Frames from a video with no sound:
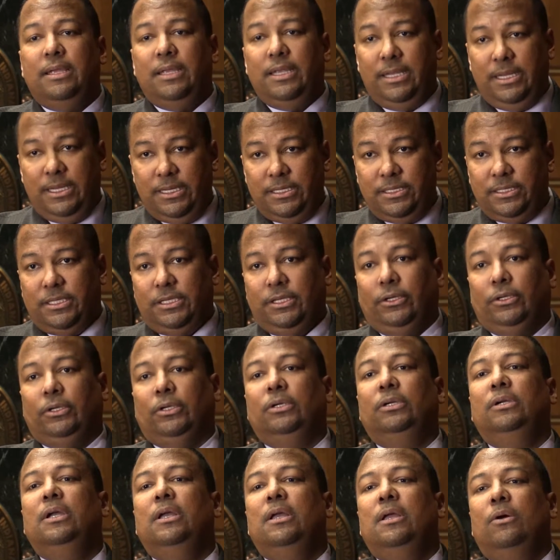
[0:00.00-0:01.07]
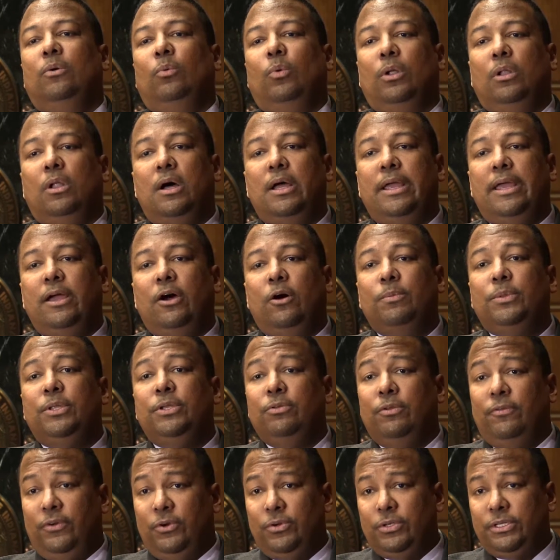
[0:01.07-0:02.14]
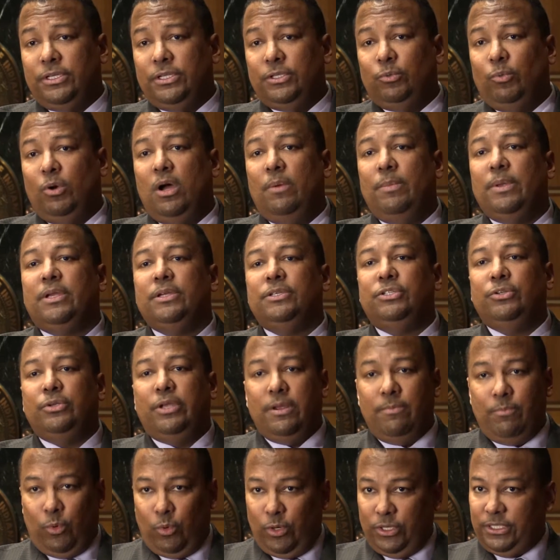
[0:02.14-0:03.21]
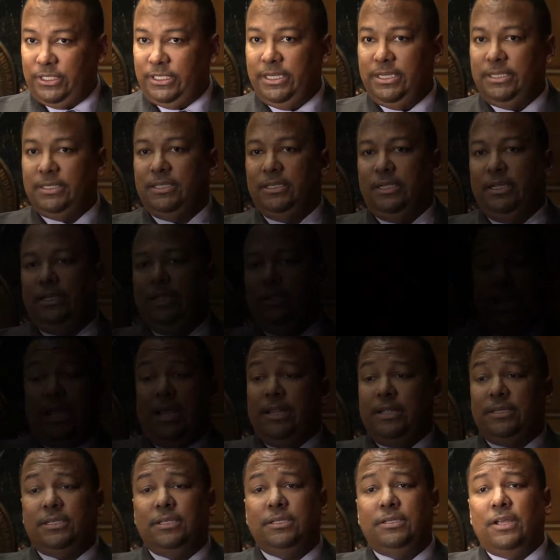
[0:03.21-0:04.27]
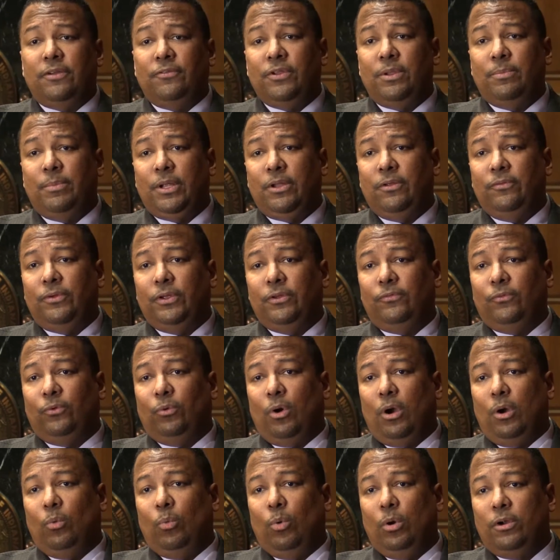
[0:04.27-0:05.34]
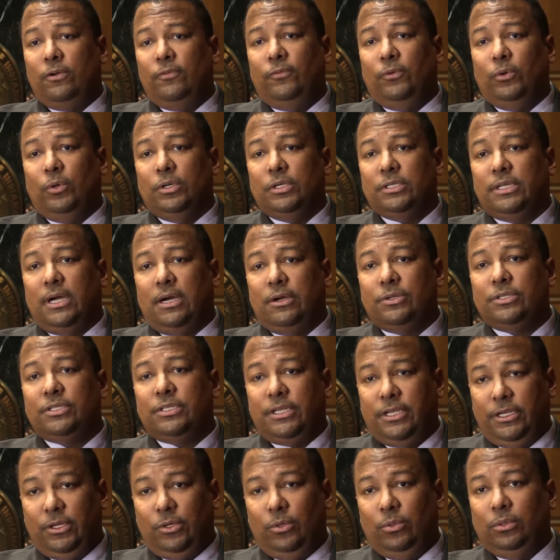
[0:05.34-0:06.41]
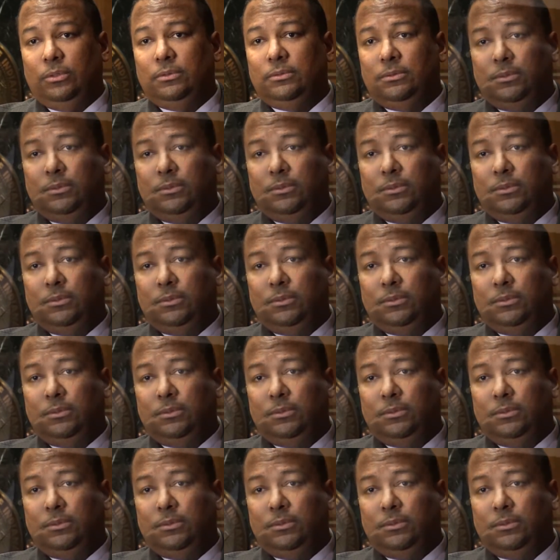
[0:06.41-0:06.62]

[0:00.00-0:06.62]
easier will help the university as well, because you get more seats in, and it's a definite benefit for our workforce, our skilled,